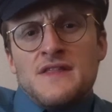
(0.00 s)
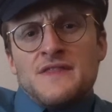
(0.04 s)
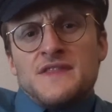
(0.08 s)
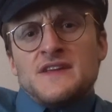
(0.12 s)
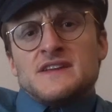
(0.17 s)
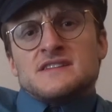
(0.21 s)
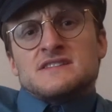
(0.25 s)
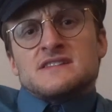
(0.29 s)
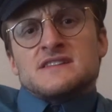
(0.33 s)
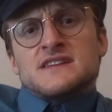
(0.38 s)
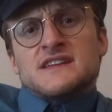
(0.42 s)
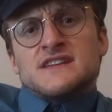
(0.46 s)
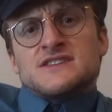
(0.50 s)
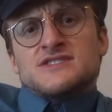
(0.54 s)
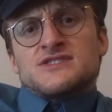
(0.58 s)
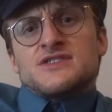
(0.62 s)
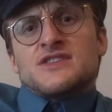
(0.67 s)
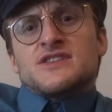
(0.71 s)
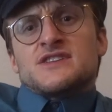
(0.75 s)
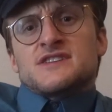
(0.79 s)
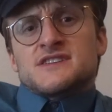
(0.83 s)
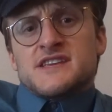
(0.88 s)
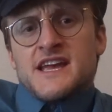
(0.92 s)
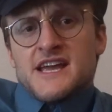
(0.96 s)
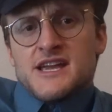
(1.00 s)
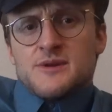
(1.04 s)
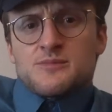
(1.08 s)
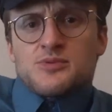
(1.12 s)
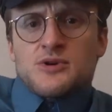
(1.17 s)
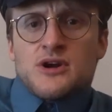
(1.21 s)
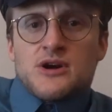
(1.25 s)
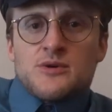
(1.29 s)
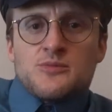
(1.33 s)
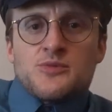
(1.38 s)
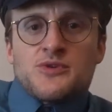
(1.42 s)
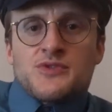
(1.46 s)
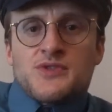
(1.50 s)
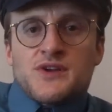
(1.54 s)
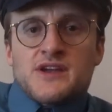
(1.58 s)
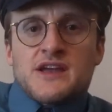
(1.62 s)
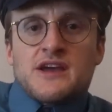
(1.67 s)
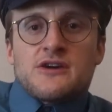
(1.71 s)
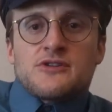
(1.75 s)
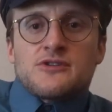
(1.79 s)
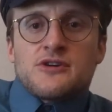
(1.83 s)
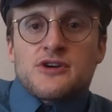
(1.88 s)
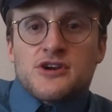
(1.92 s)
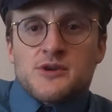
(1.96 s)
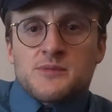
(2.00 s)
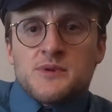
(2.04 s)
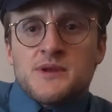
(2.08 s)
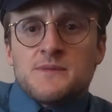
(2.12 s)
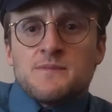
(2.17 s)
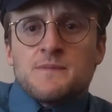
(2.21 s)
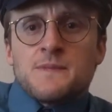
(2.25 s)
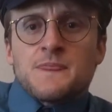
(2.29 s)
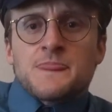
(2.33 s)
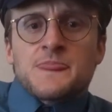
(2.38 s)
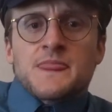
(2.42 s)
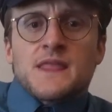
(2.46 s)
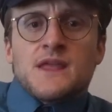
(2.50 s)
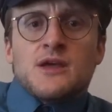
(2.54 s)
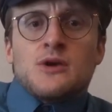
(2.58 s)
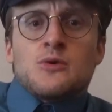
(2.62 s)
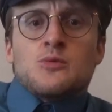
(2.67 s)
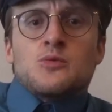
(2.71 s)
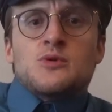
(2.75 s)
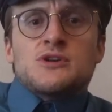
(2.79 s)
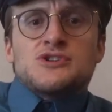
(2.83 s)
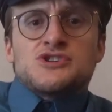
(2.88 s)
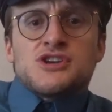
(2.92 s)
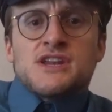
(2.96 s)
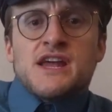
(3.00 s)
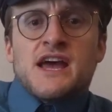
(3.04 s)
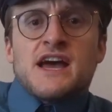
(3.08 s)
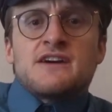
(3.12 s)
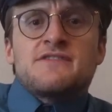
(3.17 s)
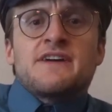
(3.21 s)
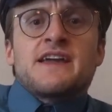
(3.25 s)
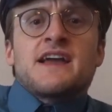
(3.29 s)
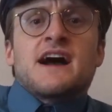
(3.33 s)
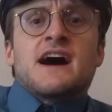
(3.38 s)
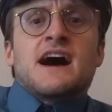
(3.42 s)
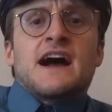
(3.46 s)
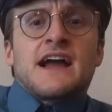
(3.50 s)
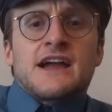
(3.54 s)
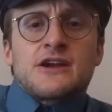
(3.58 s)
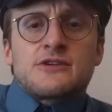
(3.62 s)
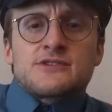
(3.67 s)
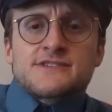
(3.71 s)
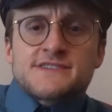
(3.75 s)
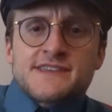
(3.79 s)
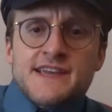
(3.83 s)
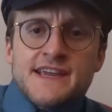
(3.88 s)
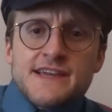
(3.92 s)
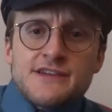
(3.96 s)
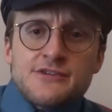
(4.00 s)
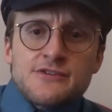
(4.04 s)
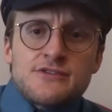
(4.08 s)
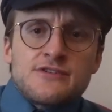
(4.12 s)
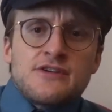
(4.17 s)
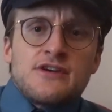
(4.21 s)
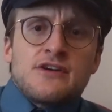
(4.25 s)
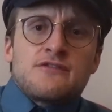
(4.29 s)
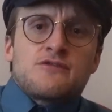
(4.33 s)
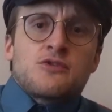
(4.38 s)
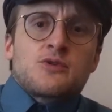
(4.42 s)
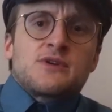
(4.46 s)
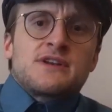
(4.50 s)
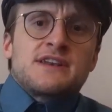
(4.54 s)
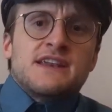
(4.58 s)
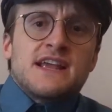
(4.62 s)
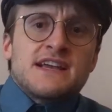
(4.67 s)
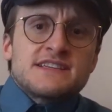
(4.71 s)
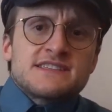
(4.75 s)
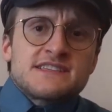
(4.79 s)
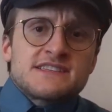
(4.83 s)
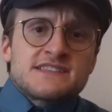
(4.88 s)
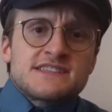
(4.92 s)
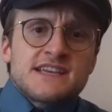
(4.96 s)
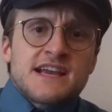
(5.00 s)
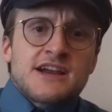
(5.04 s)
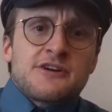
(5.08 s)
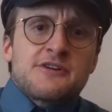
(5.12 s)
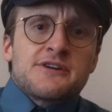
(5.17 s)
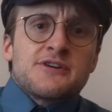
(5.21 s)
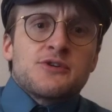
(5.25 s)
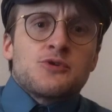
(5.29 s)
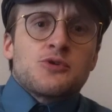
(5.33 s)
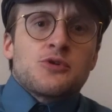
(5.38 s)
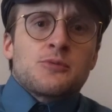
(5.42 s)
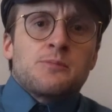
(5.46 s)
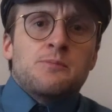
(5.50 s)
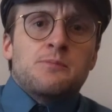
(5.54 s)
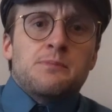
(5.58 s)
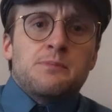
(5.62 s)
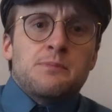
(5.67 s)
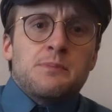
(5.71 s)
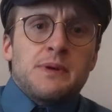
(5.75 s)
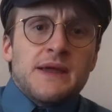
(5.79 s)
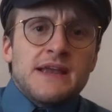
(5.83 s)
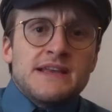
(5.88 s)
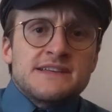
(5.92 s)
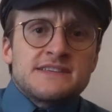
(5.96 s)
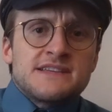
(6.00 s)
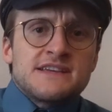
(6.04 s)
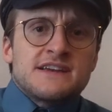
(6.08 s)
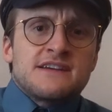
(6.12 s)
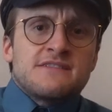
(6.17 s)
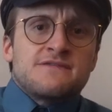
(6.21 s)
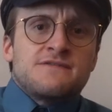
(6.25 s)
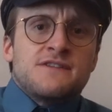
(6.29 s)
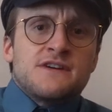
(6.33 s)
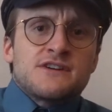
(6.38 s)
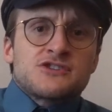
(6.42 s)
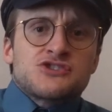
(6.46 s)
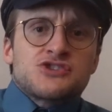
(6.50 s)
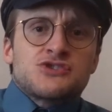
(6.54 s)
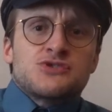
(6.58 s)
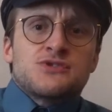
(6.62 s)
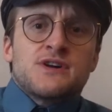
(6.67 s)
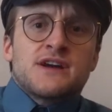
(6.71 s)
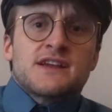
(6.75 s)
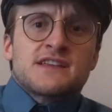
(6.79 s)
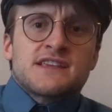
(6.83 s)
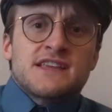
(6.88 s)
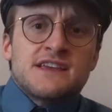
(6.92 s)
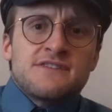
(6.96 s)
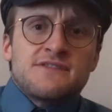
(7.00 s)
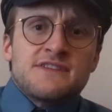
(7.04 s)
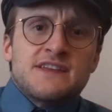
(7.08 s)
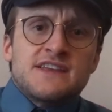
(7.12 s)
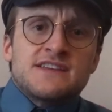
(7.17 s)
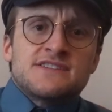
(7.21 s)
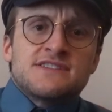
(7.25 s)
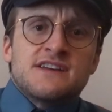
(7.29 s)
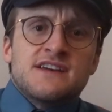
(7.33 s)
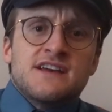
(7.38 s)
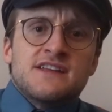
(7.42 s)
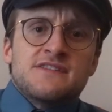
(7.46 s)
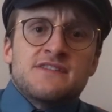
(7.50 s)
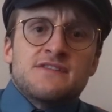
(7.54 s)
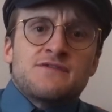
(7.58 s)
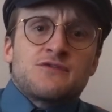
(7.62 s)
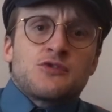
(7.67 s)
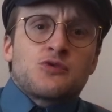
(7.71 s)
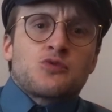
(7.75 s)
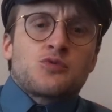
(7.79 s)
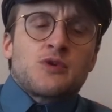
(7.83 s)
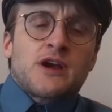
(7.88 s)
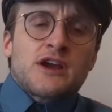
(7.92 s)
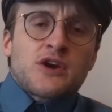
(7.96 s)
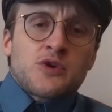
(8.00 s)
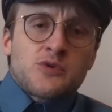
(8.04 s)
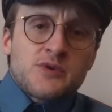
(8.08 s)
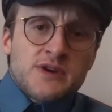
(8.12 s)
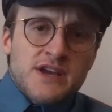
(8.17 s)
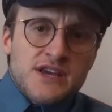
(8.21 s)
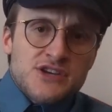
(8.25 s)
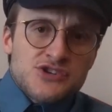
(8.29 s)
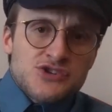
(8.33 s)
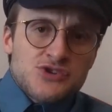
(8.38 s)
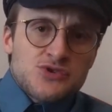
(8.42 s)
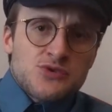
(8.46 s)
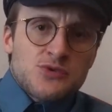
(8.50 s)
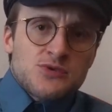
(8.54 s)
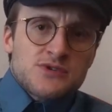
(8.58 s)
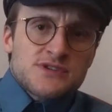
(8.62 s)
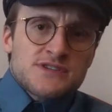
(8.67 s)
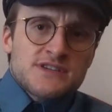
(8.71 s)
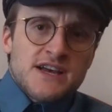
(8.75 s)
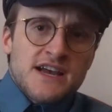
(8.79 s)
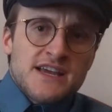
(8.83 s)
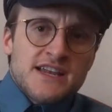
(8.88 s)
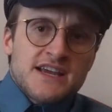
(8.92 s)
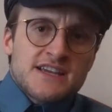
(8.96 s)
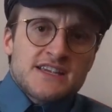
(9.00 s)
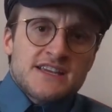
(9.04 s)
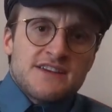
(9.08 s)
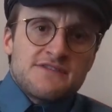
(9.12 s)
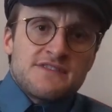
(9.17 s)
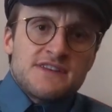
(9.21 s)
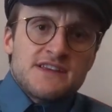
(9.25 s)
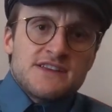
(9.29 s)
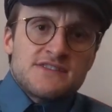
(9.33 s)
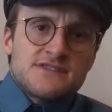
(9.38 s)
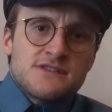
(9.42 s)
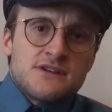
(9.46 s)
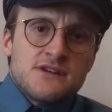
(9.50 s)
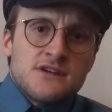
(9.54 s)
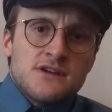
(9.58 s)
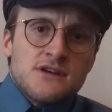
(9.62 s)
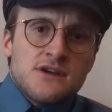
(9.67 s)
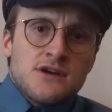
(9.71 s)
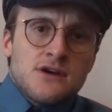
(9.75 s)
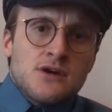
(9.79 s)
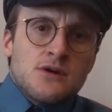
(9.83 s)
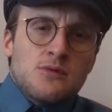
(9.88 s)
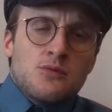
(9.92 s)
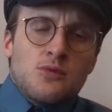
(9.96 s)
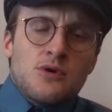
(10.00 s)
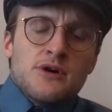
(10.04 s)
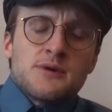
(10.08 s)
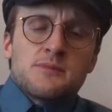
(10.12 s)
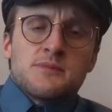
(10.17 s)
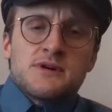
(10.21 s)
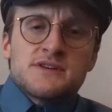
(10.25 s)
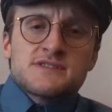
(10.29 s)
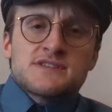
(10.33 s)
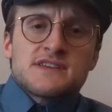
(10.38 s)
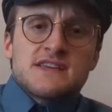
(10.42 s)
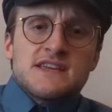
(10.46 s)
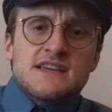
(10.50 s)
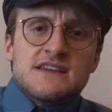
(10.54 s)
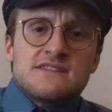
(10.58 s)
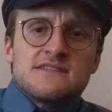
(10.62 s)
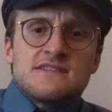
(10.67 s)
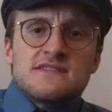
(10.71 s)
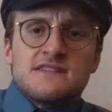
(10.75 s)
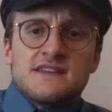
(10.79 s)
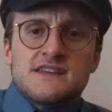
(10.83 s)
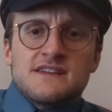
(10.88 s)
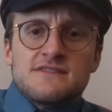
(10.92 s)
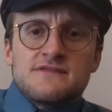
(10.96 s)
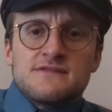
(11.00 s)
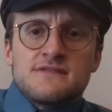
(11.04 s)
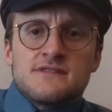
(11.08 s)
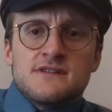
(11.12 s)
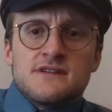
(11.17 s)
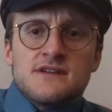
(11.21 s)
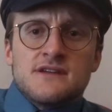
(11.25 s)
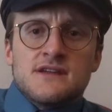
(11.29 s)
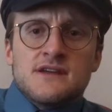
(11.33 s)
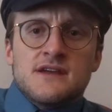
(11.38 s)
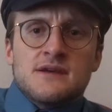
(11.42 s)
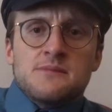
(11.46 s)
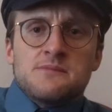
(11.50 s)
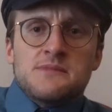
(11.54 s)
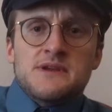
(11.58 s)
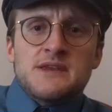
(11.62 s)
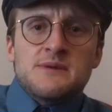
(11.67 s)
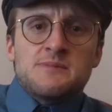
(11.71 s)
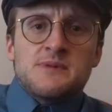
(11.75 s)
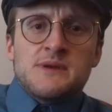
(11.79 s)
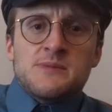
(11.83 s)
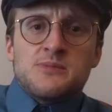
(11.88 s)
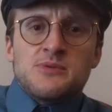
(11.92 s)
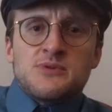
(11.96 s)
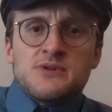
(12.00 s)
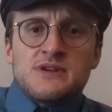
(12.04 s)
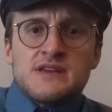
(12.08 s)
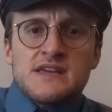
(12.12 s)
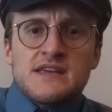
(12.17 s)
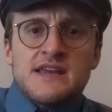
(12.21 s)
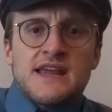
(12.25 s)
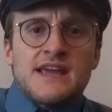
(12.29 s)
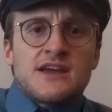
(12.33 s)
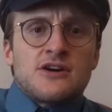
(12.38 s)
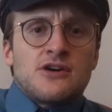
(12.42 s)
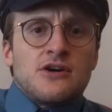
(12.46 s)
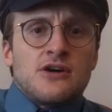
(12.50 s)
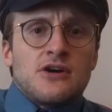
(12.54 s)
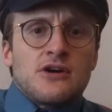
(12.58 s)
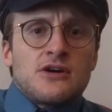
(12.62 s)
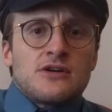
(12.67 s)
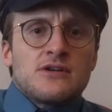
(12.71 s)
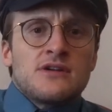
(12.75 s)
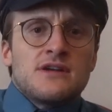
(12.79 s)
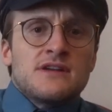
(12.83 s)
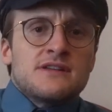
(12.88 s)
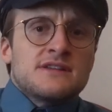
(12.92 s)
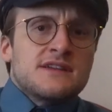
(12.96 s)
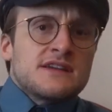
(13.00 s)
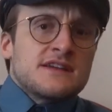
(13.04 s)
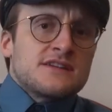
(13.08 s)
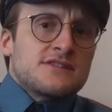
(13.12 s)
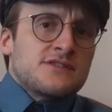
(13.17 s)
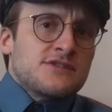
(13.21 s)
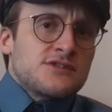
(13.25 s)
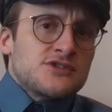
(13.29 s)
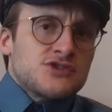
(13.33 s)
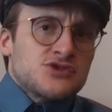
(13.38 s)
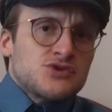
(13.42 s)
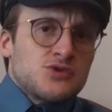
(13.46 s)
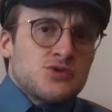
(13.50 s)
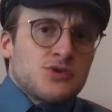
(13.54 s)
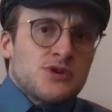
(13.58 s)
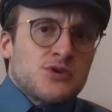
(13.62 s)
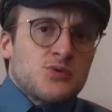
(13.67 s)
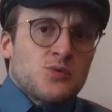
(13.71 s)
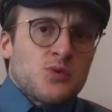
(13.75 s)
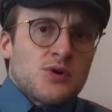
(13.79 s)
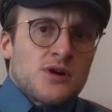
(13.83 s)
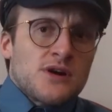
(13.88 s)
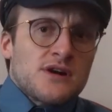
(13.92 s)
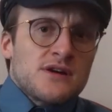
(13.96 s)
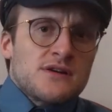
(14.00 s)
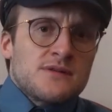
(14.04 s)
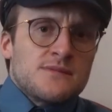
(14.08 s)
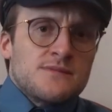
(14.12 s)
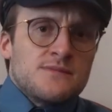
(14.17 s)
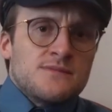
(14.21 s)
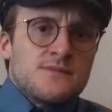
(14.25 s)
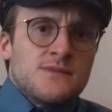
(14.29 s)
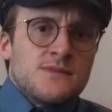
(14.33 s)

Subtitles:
This leads to the second problem with the counterargument. We should have a higher standard for necessary or basic functional activities than for recreational or side activities. One must eat to live. Many people need a car to get to the store and work.